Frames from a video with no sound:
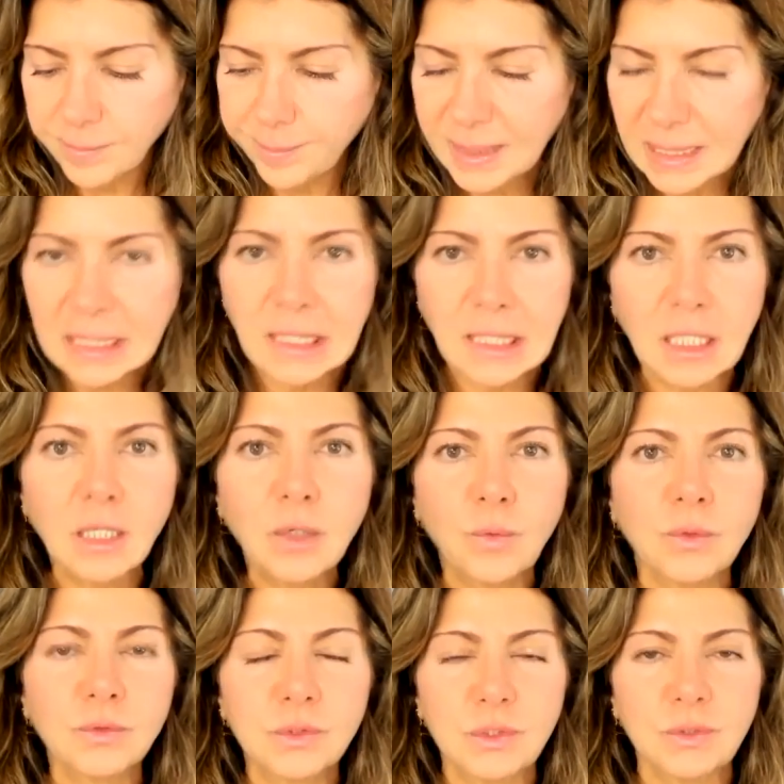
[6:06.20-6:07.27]
being
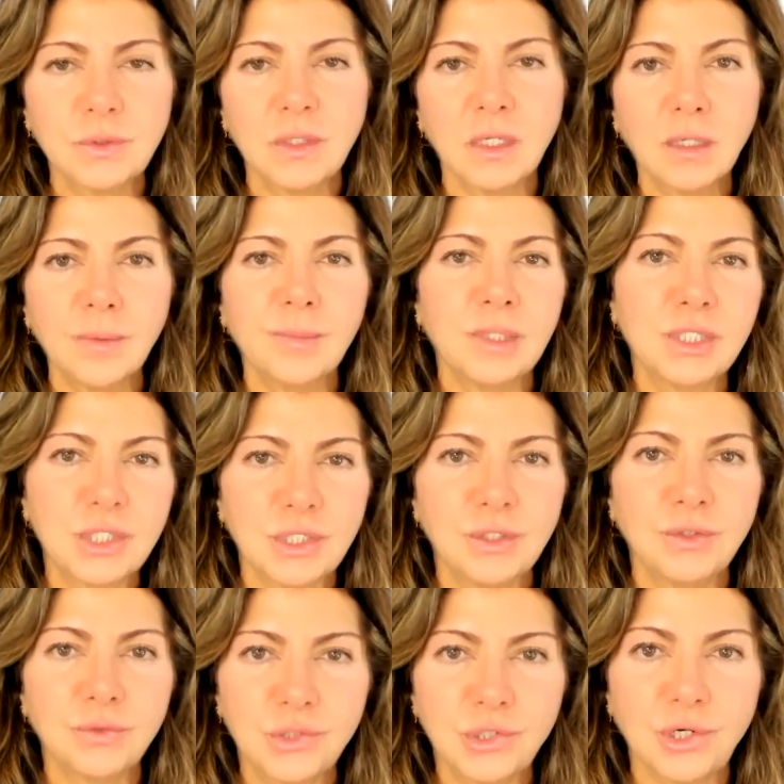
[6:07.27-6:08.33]
equal to the commission
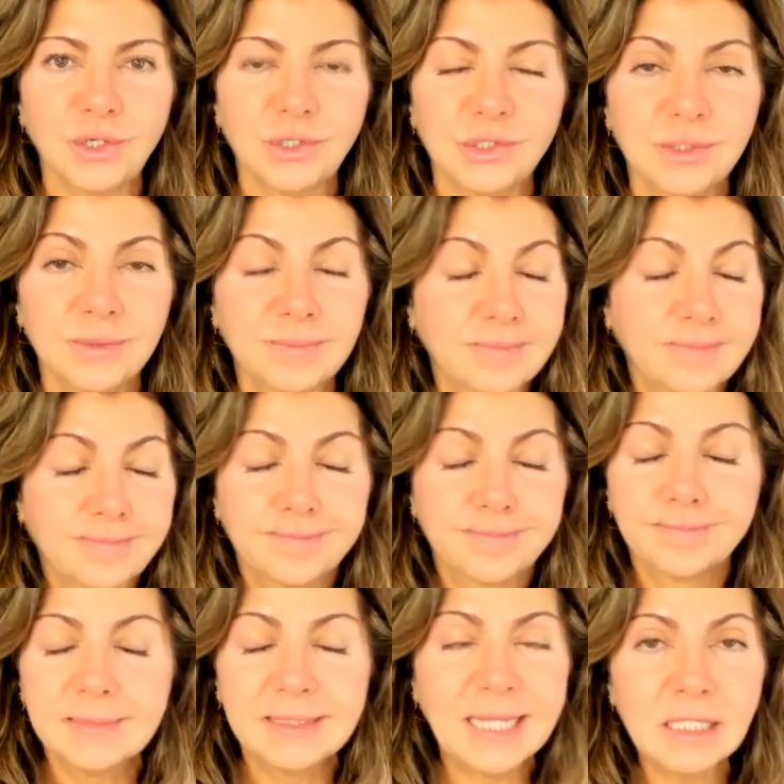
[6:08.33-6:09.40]
you charge.
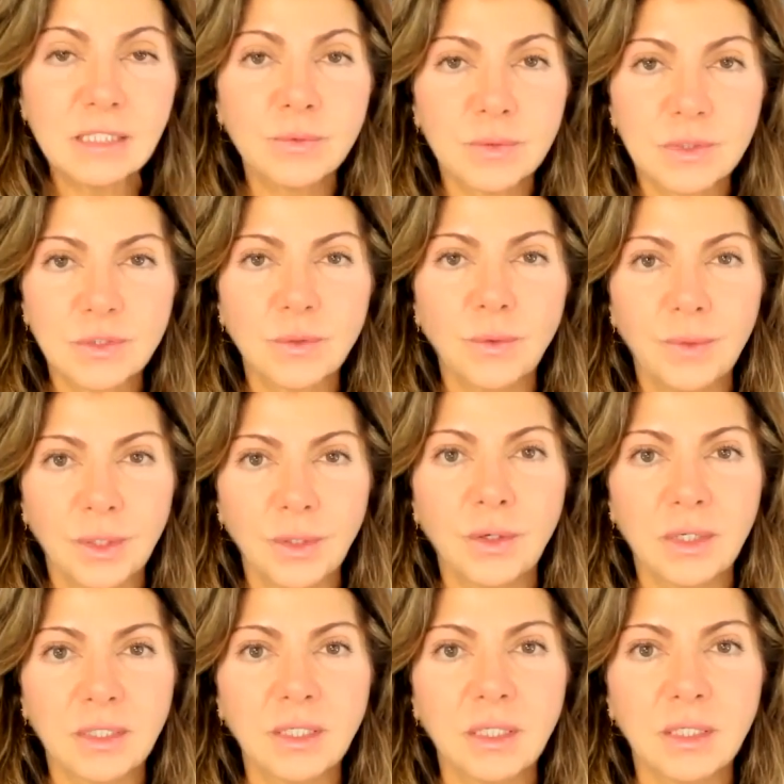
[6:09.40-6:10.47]
That's what's going
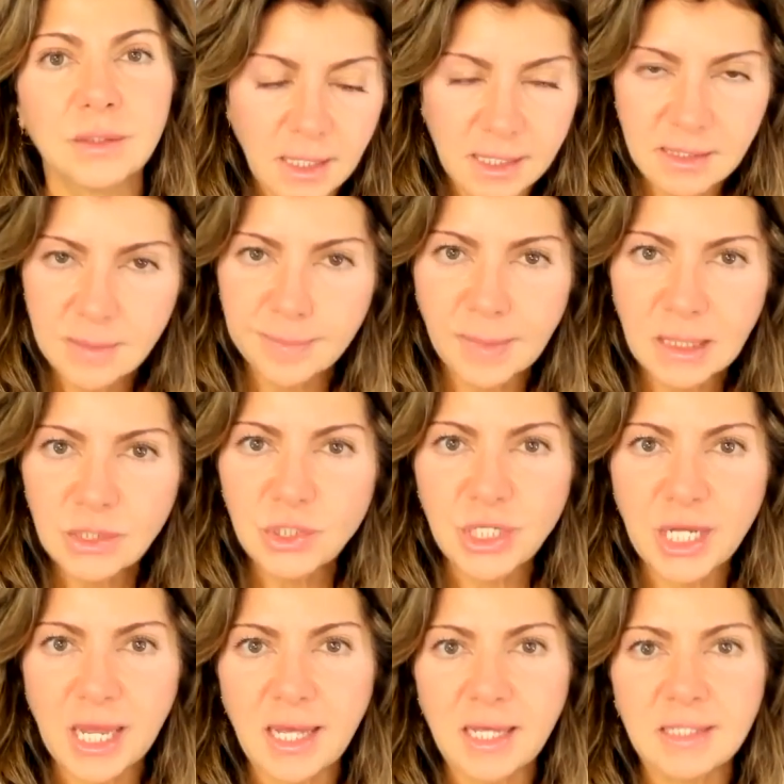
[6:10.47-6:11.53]
on here. As much
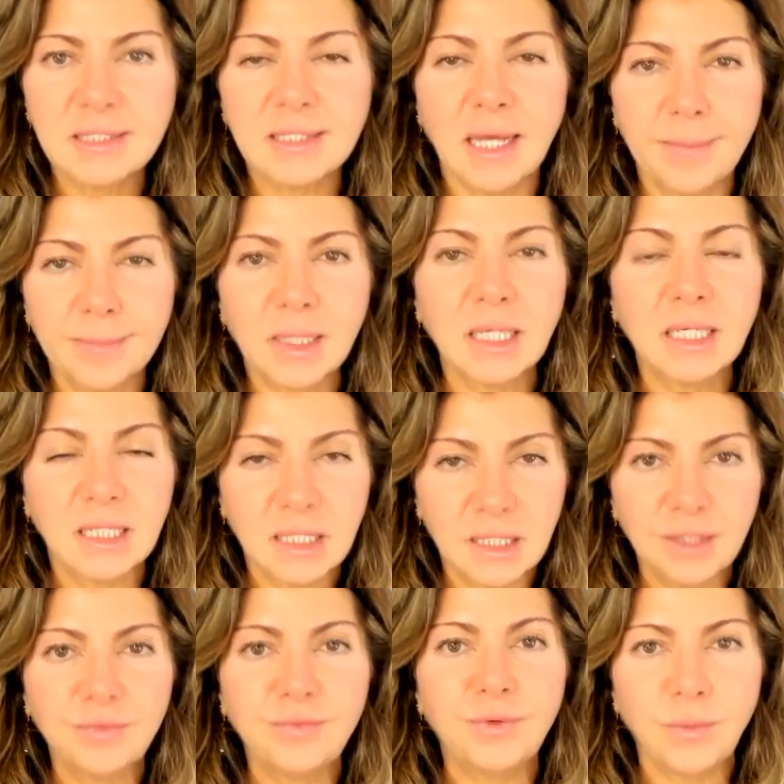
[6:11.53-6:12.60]
as I'm going to
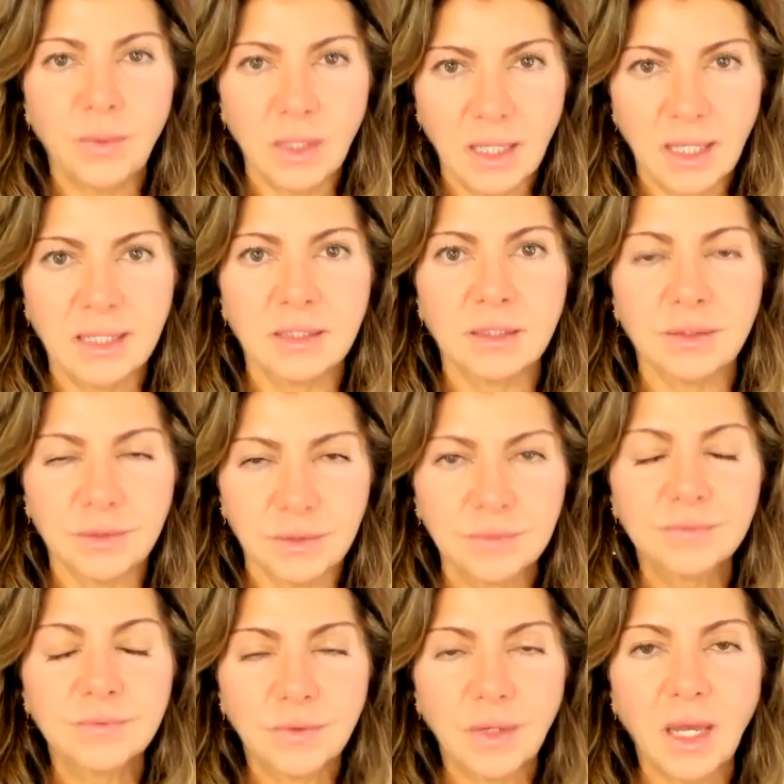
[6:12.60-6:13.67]
give you a handler,
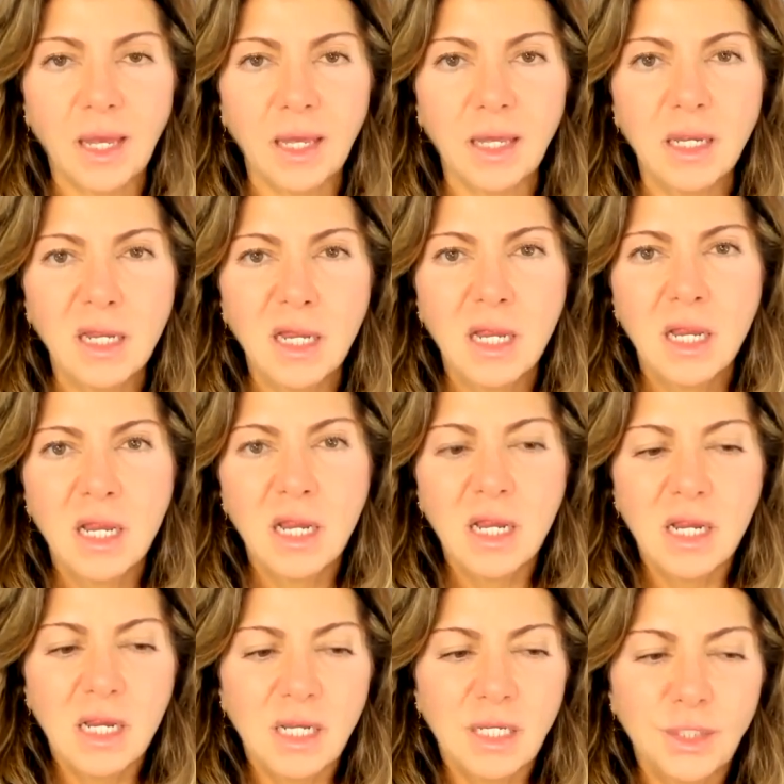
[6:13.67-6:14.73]
okay?
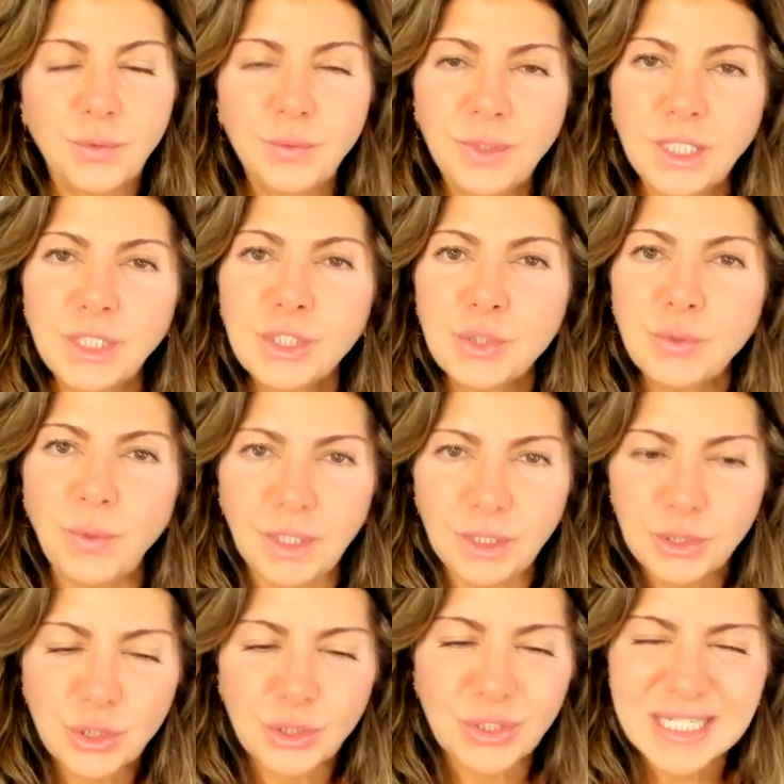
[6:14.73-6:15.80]
You need to
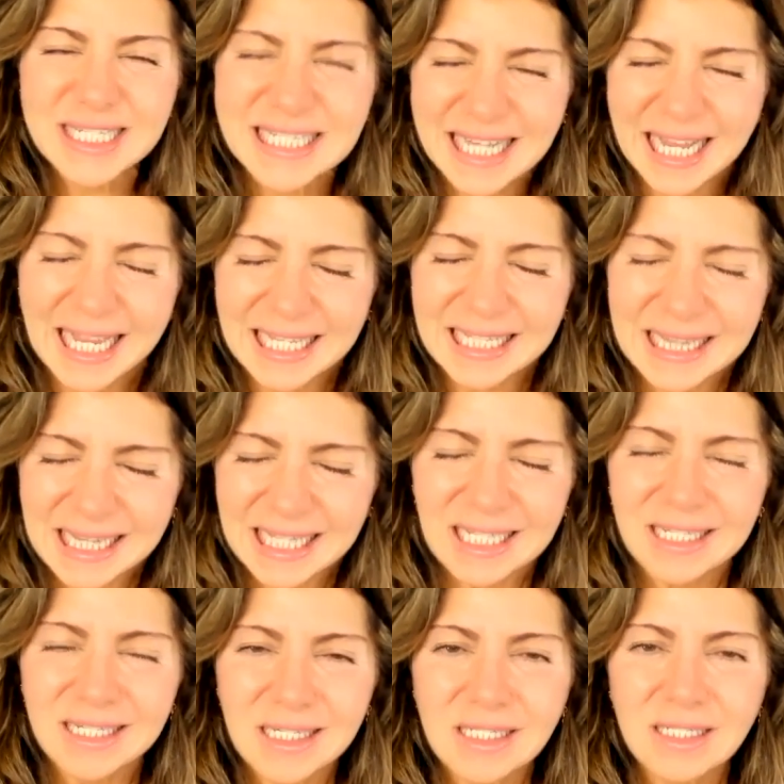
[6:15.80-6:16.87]
understand
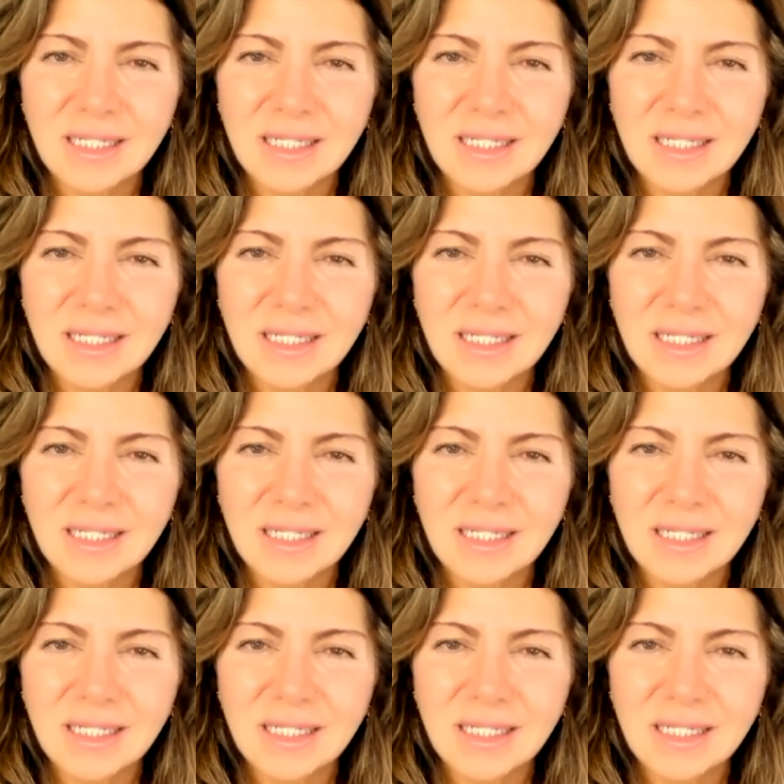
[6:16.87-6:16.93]
this